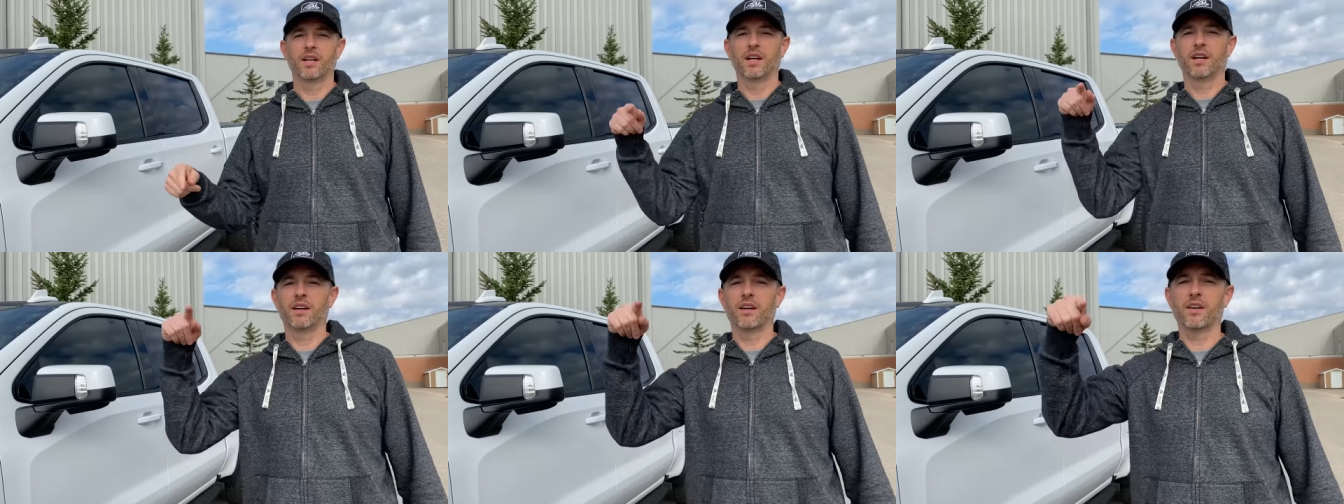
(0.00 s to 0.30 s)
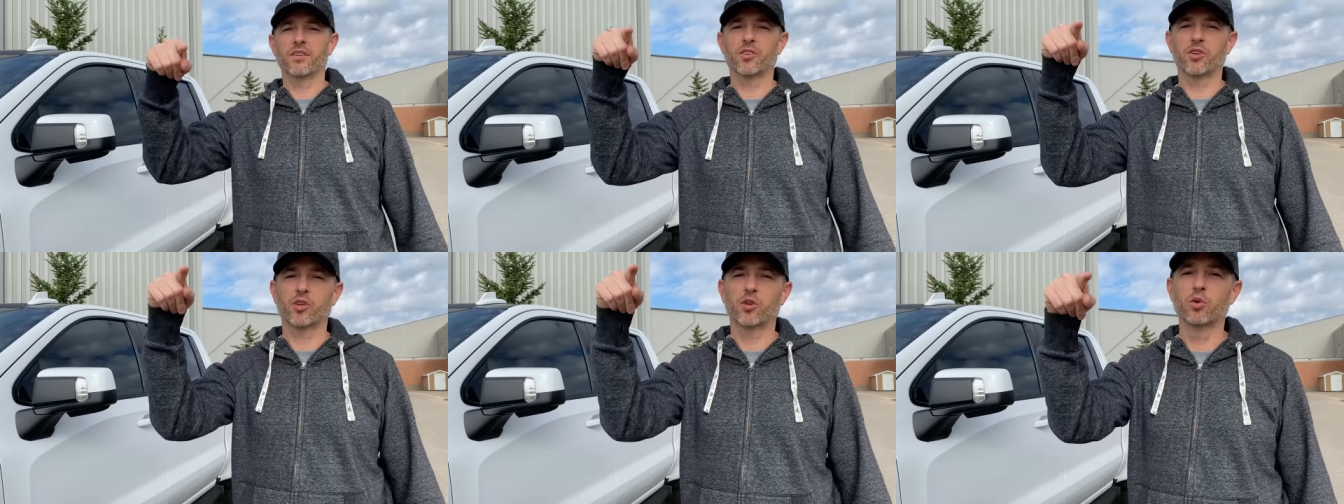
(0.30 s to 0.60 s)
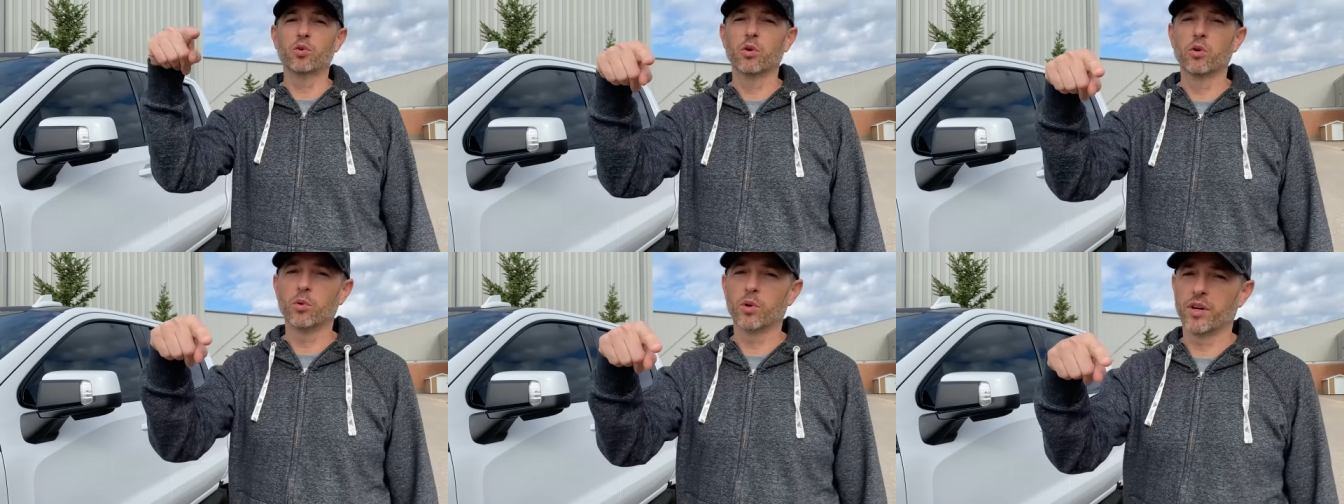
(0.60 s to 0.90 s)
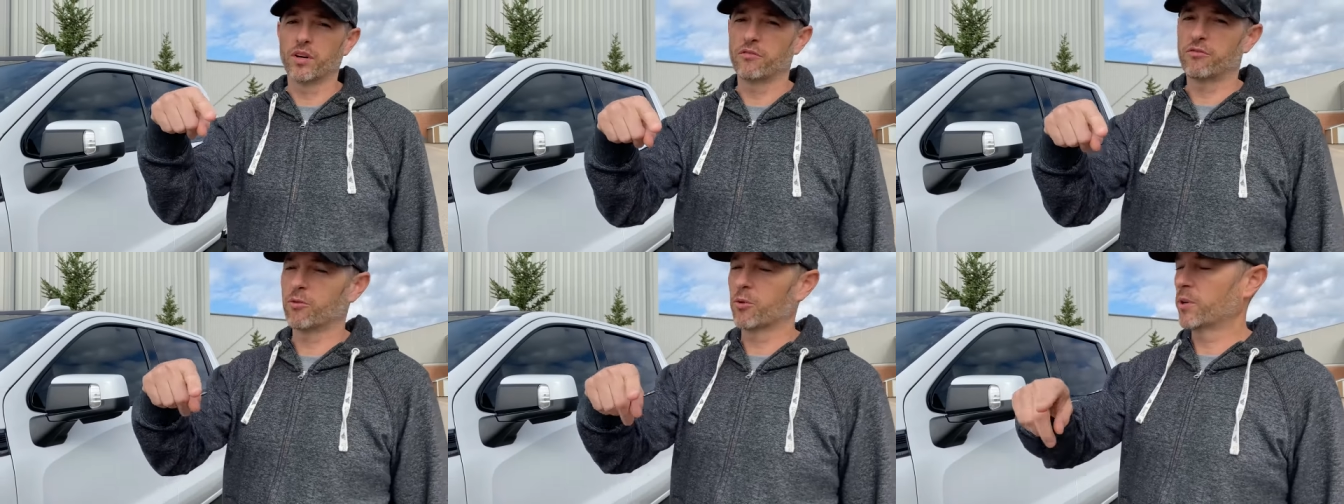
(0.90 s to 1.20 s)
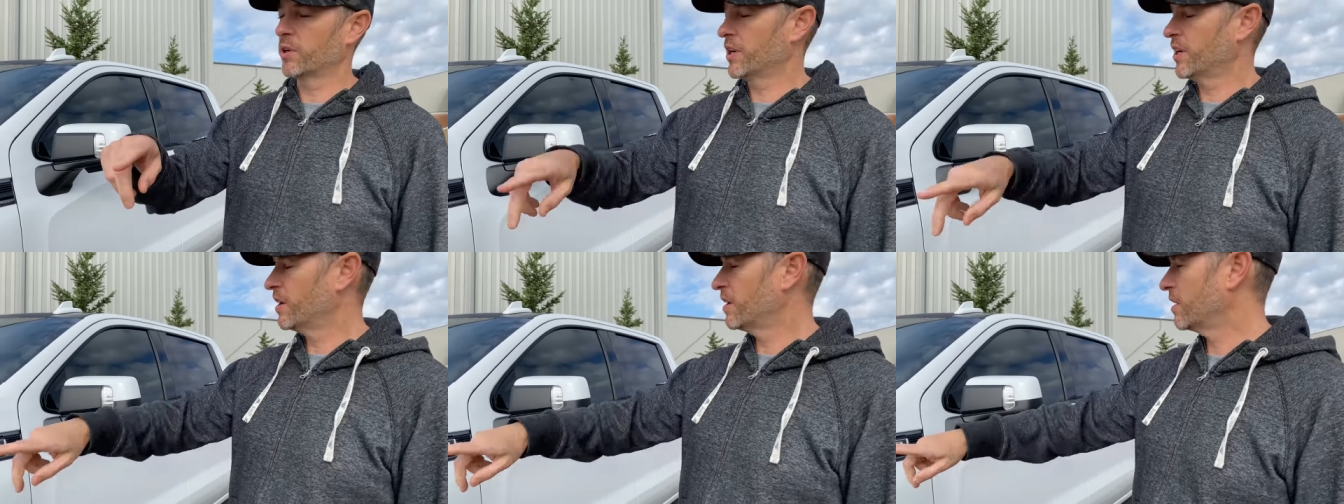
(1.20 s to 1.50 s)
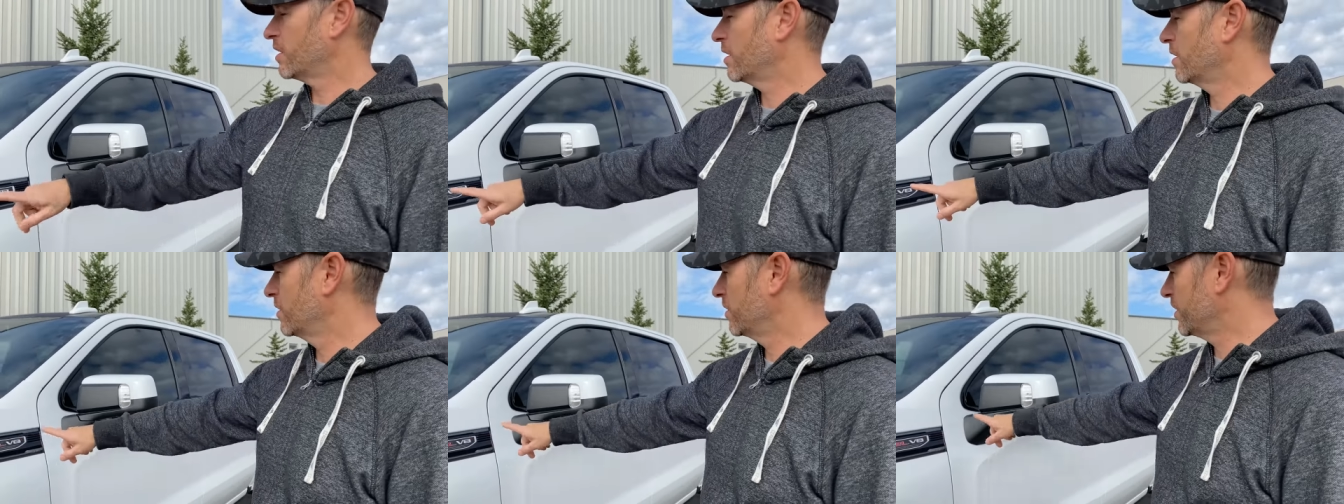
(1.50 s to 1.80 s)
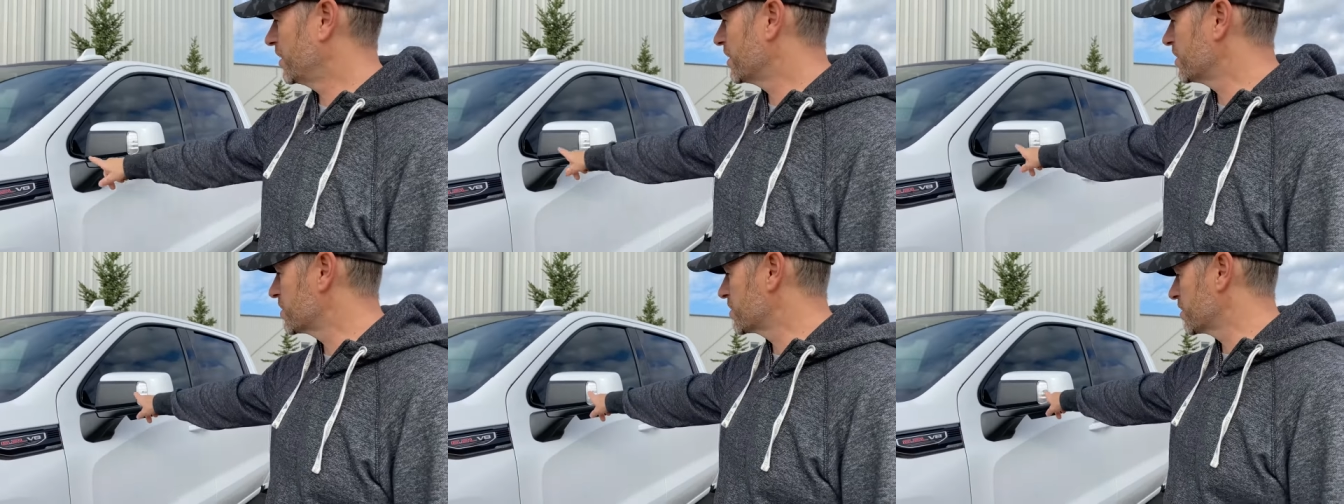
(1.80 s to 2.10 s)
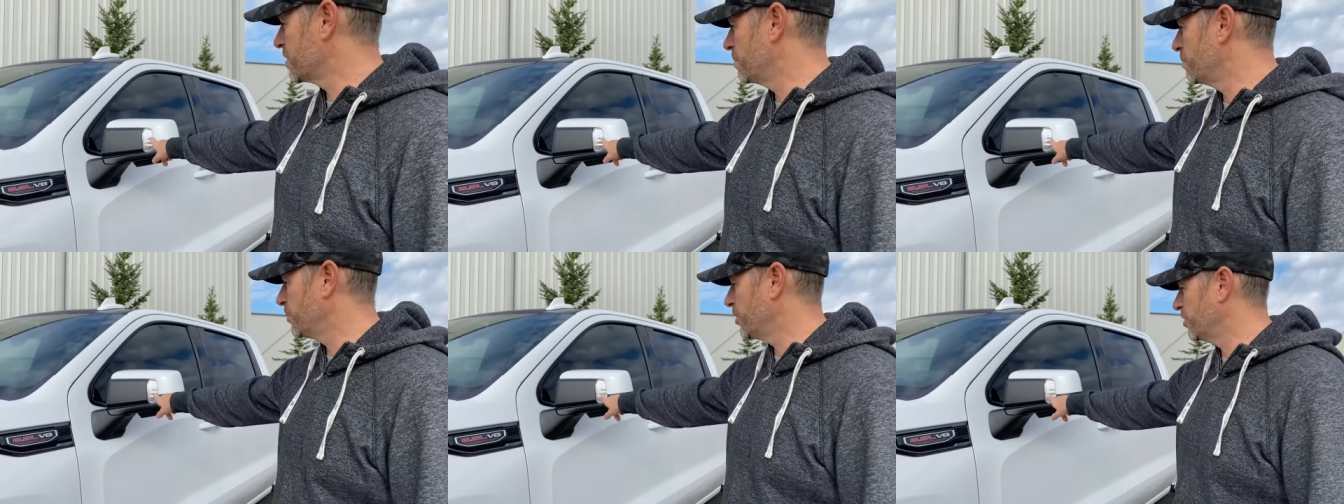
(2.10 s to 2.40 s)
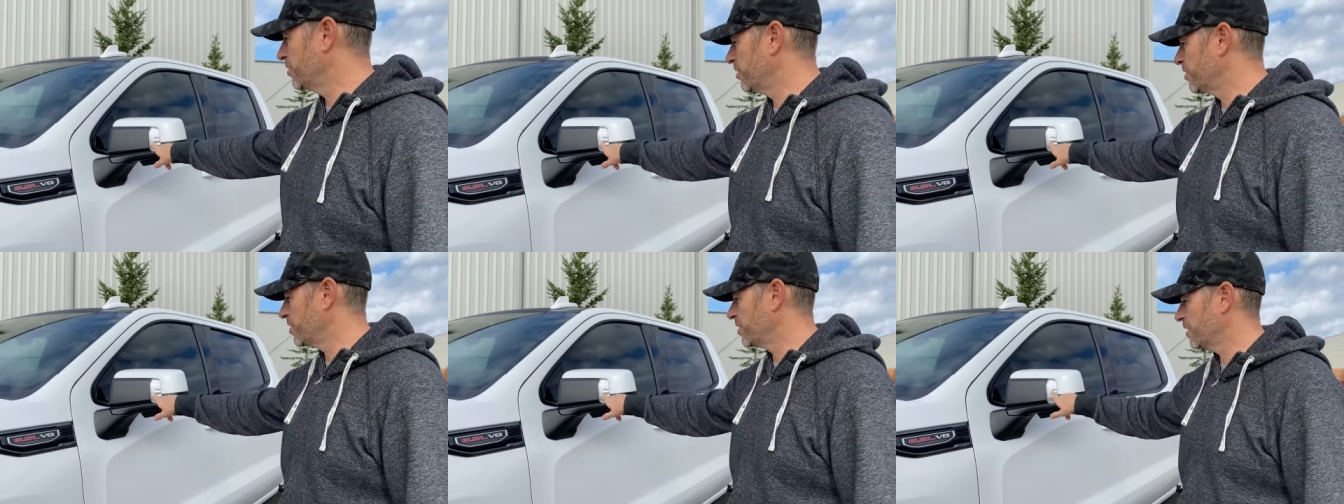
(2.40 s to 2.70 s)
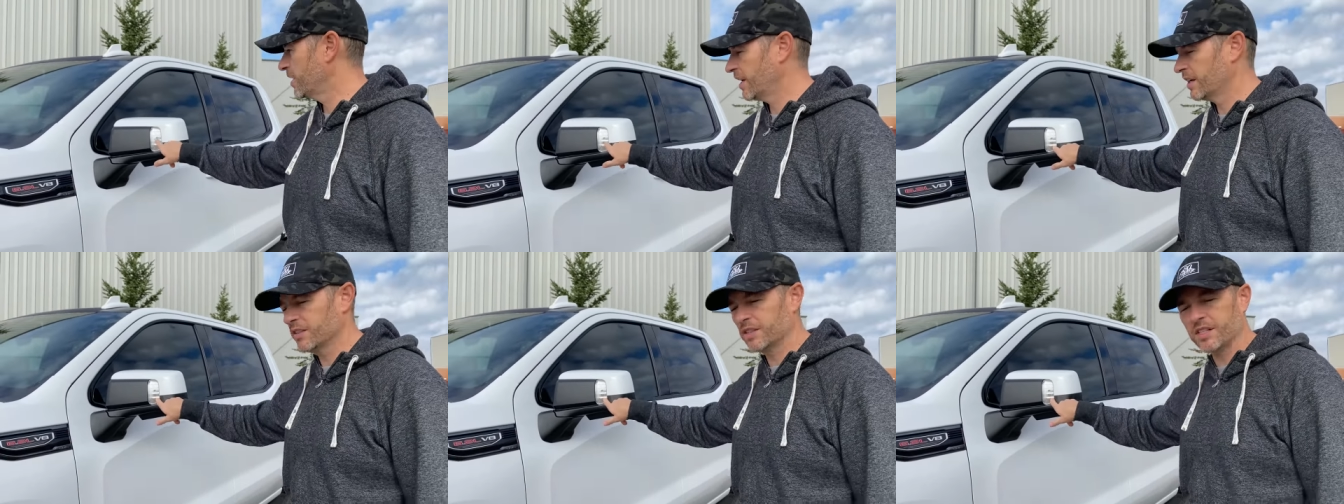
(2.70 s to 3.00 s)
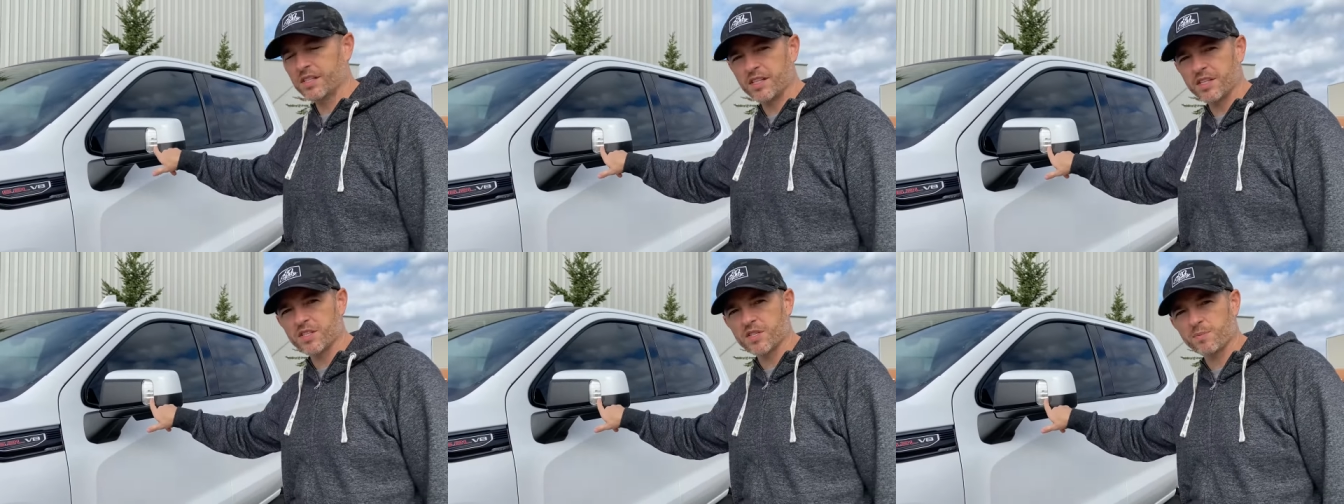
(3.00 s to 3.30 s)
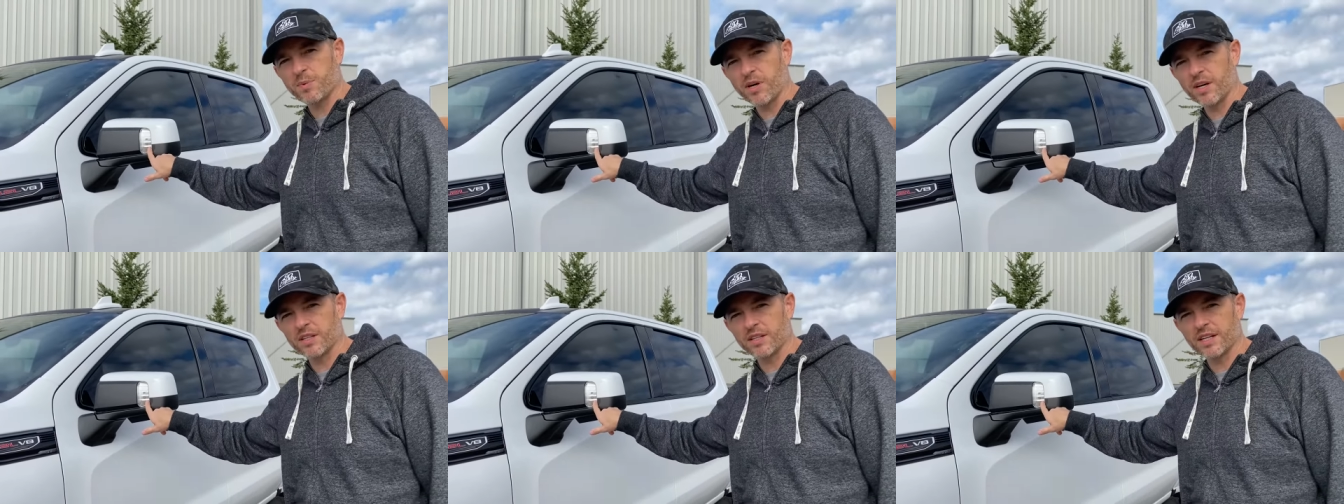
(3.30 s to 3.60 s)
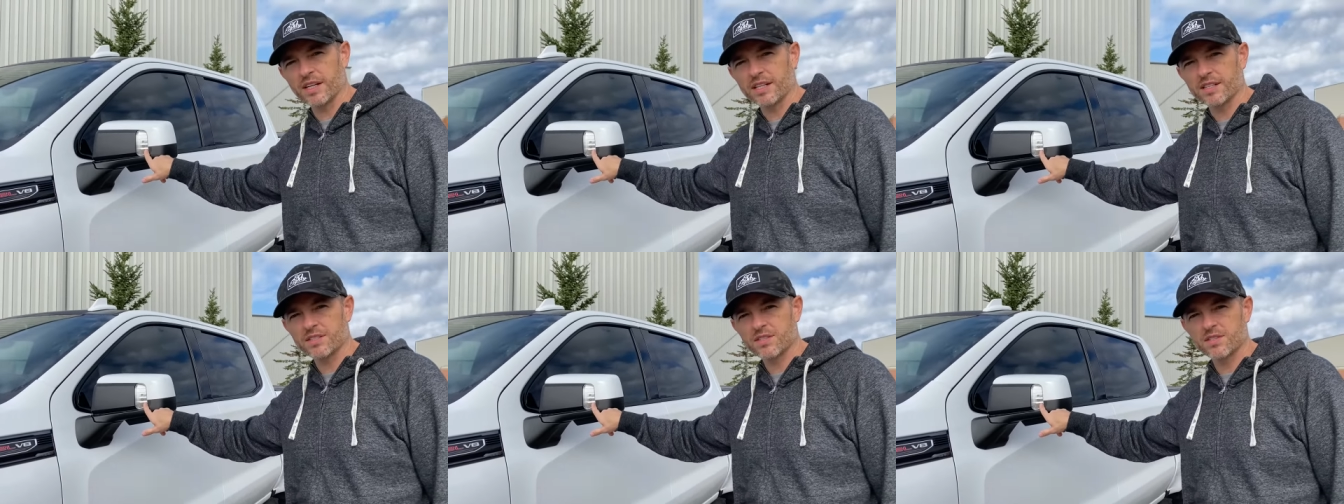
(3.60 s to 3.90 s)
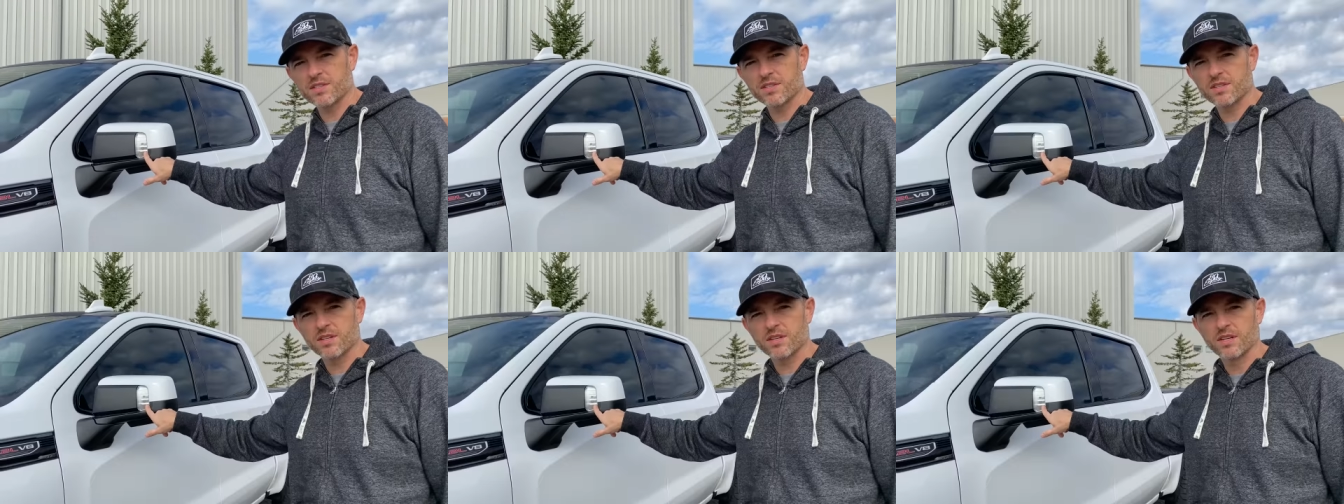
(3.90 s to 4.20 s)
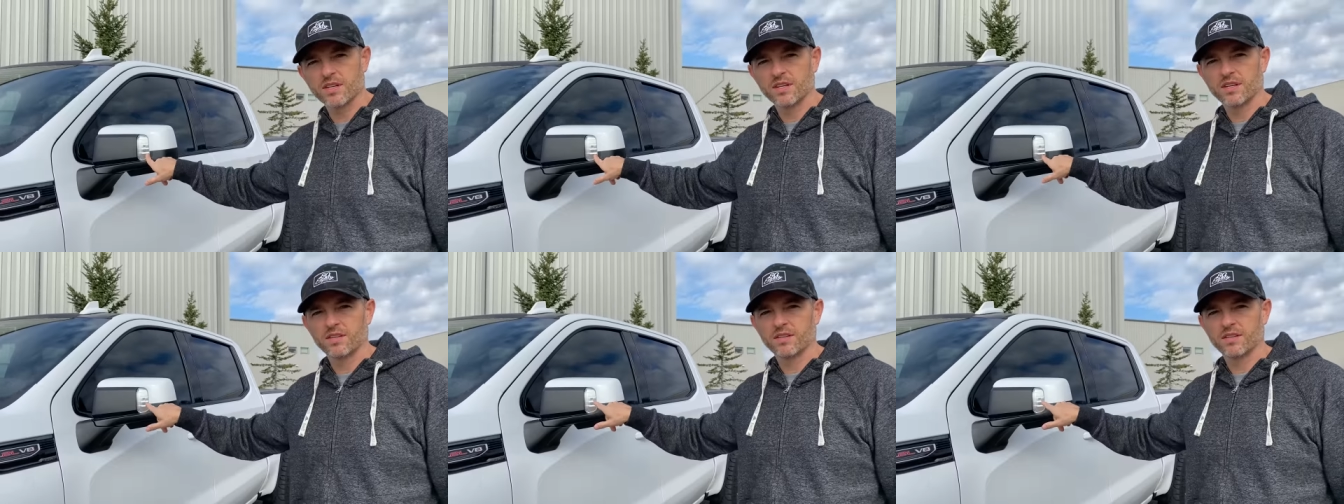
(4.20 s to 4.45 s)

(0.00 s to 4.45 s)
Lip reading: Another cool one for you are these mirror LED spotlights.